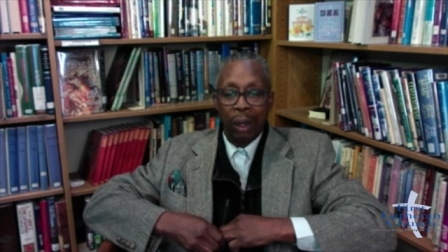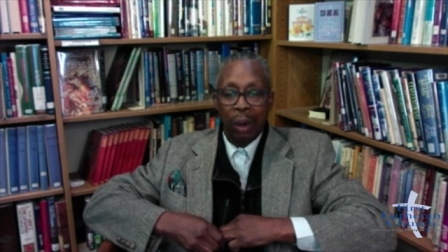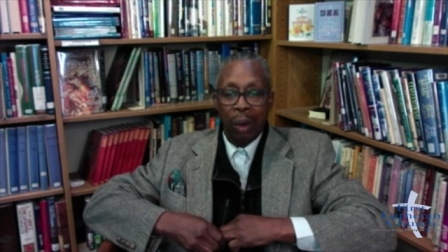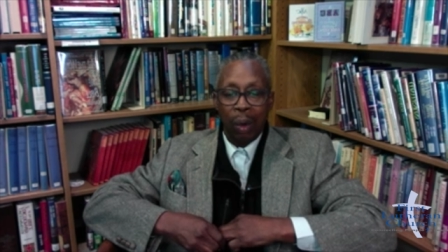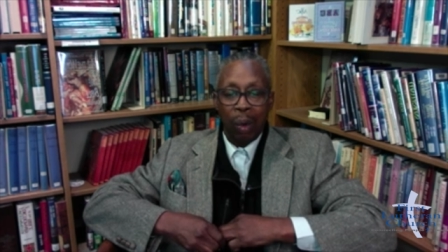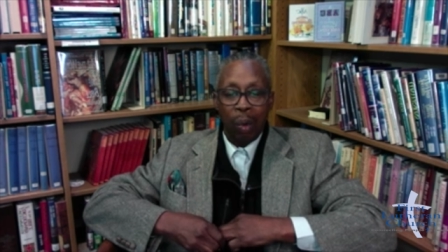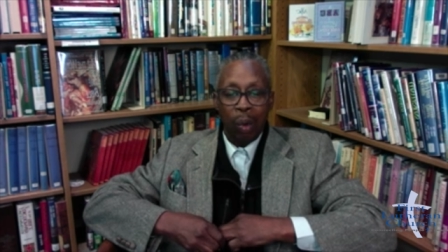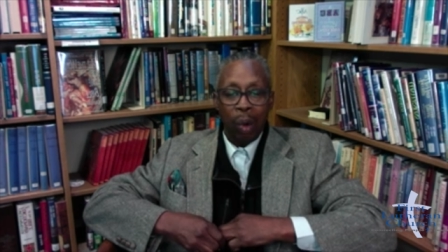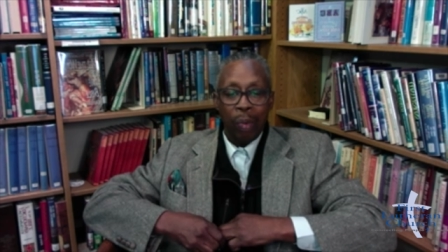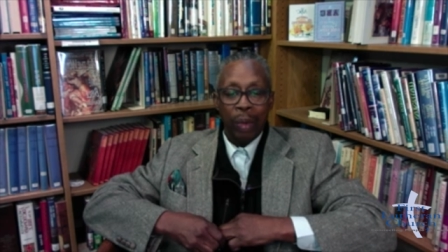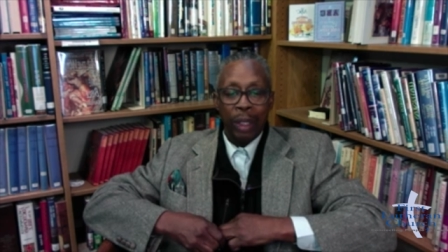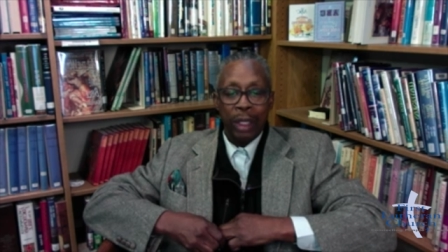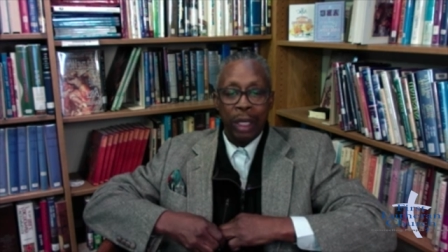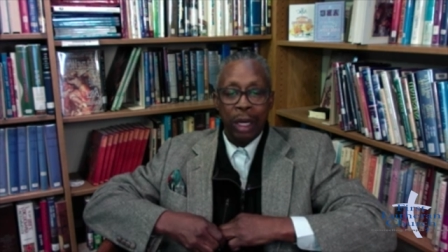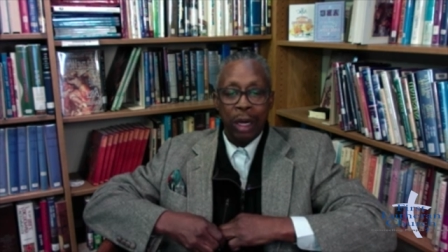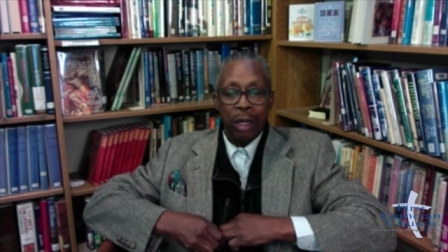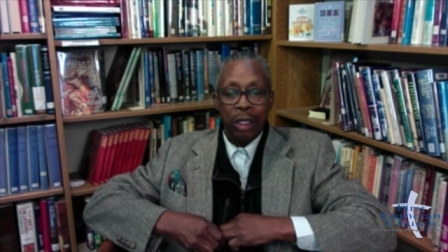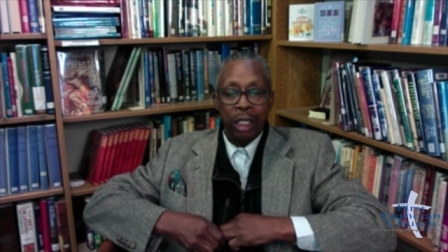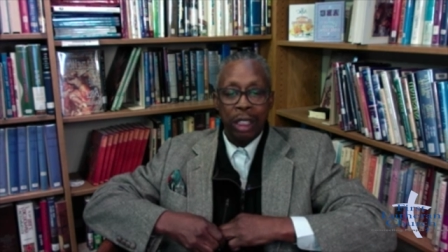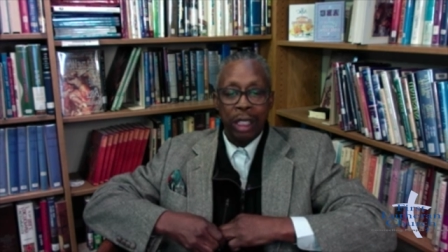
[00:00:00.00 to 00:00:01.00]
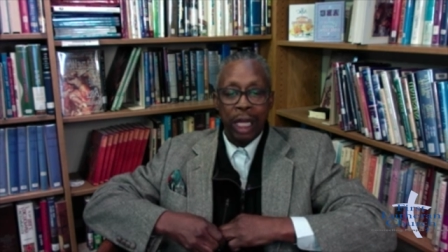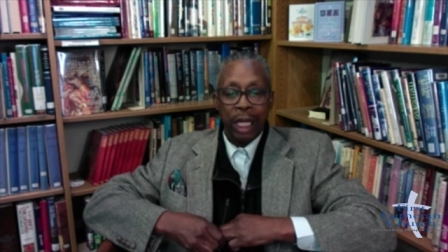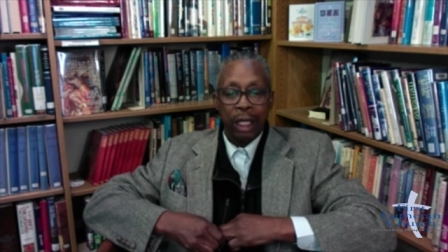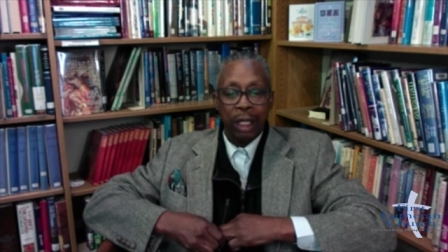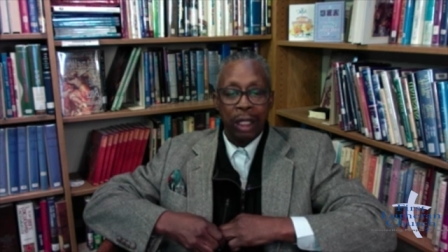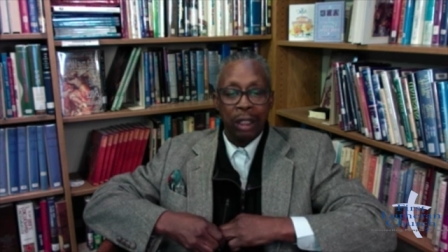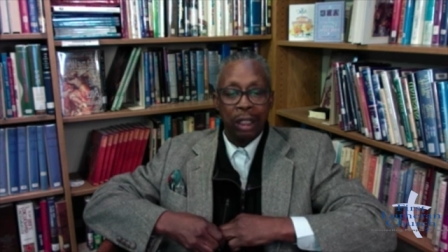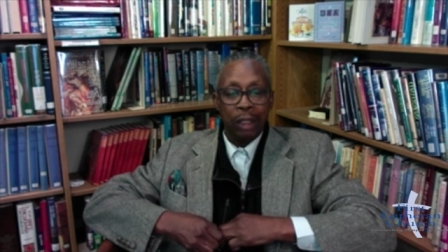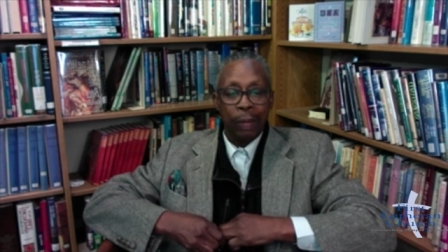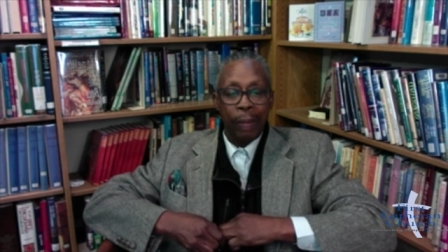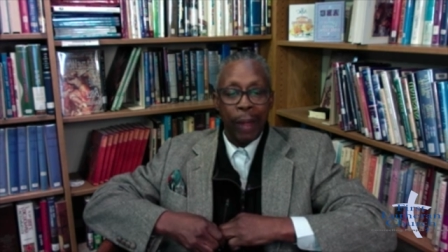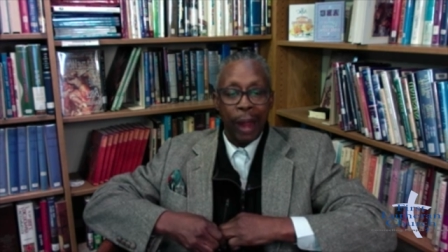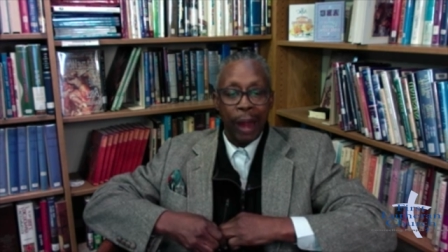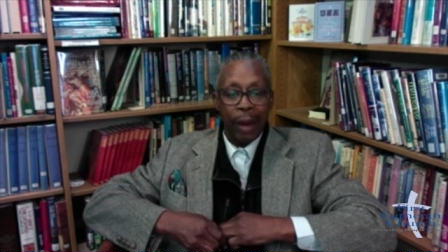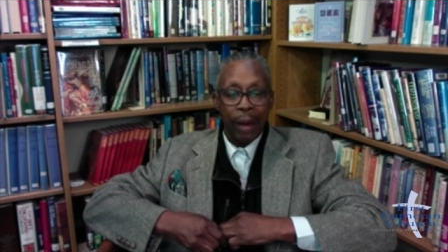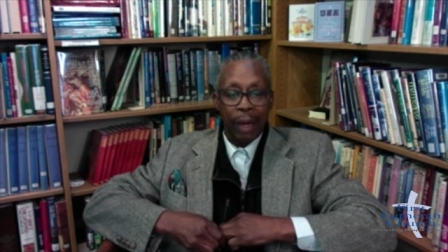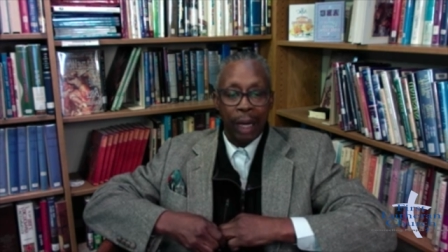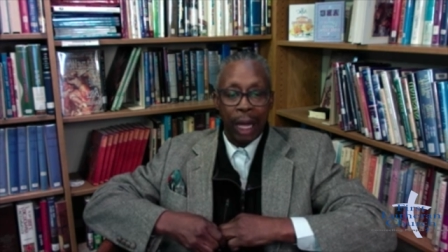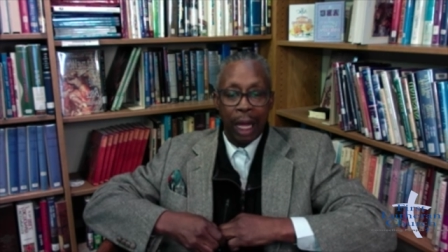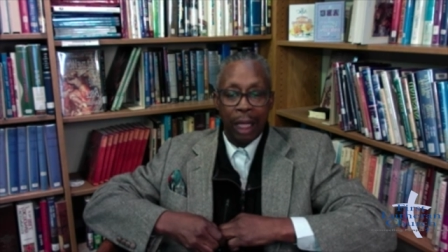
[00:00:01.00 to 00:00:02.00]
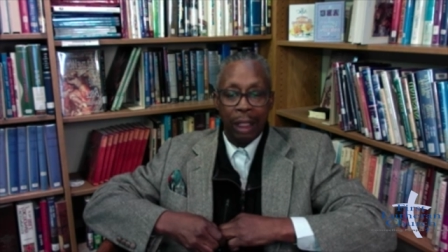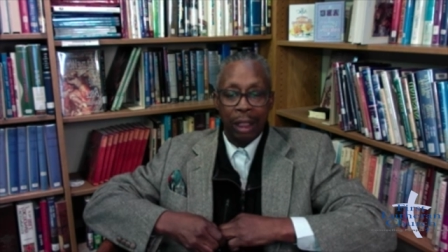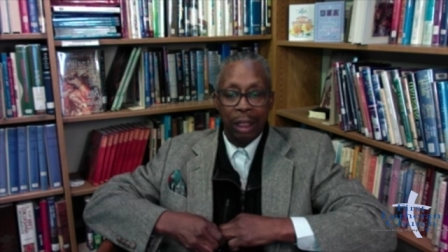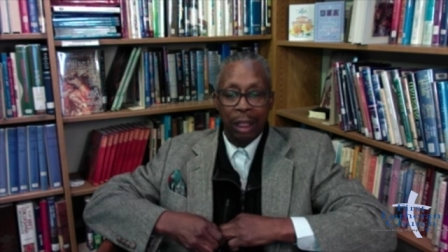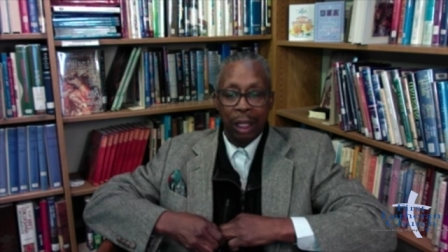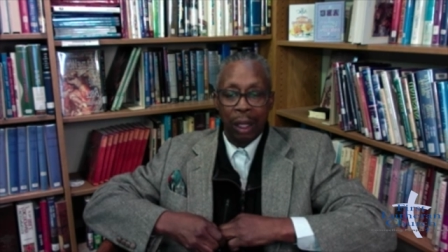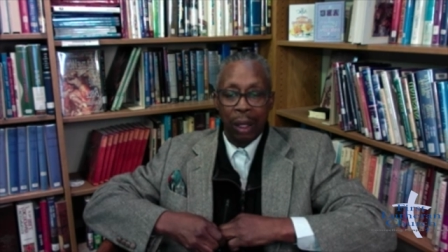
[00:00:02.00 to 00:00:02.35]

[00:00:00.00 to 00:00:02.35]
will return to take us to paradise.